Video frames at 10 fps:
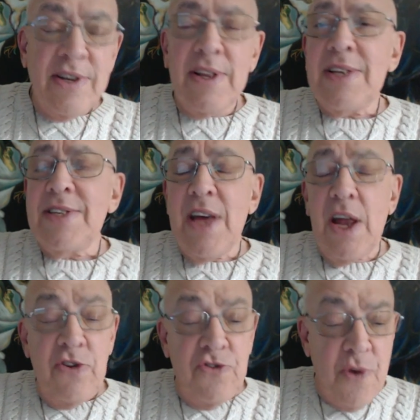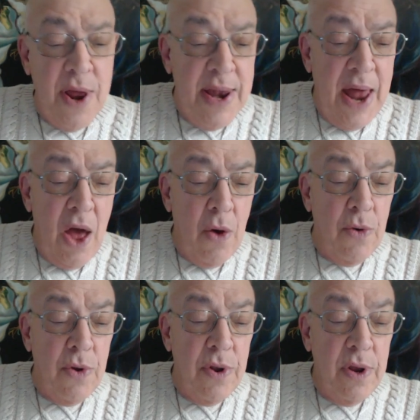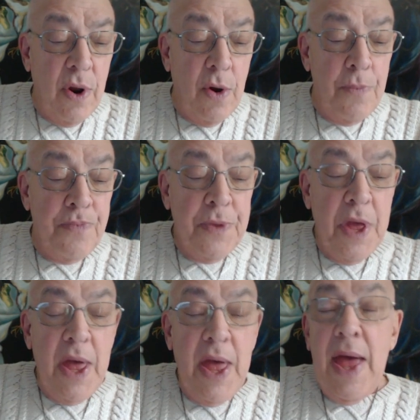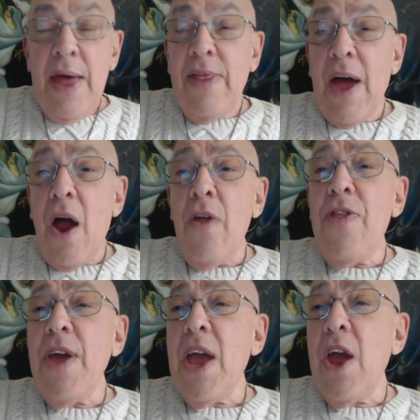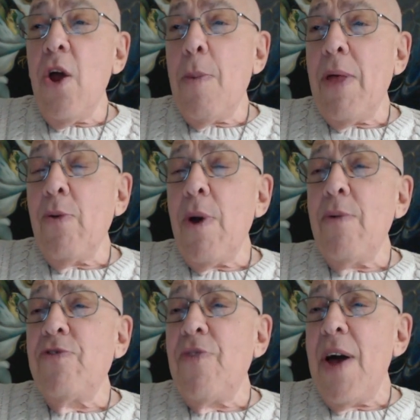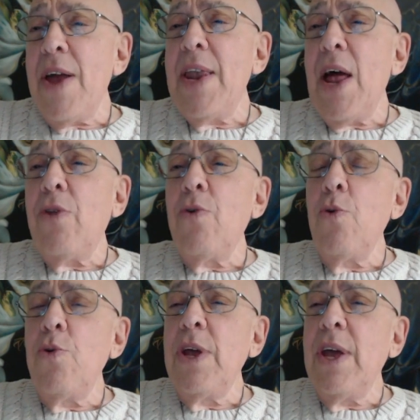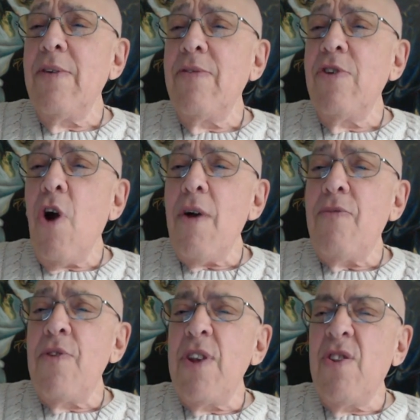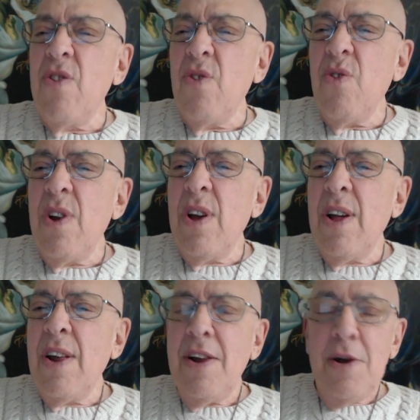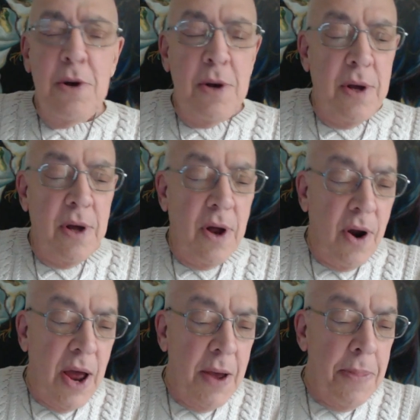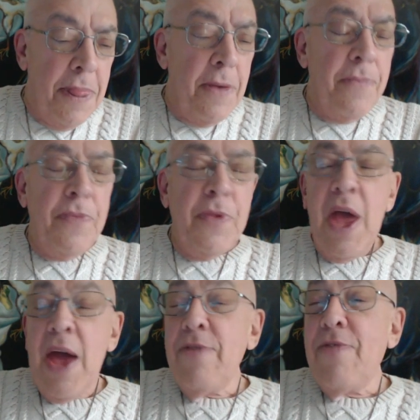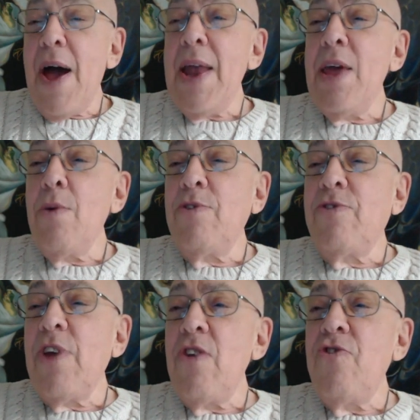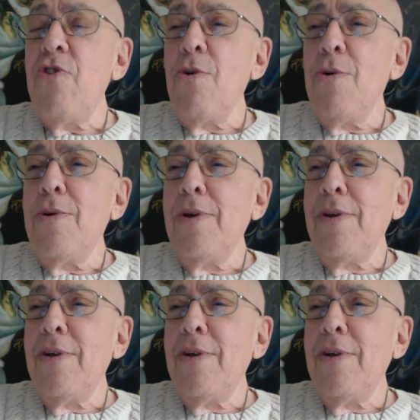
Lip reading: So let's get it straightened out. The hard thing here, by the way, was finding out who to give the offering to. All right, and finally it was Eshu.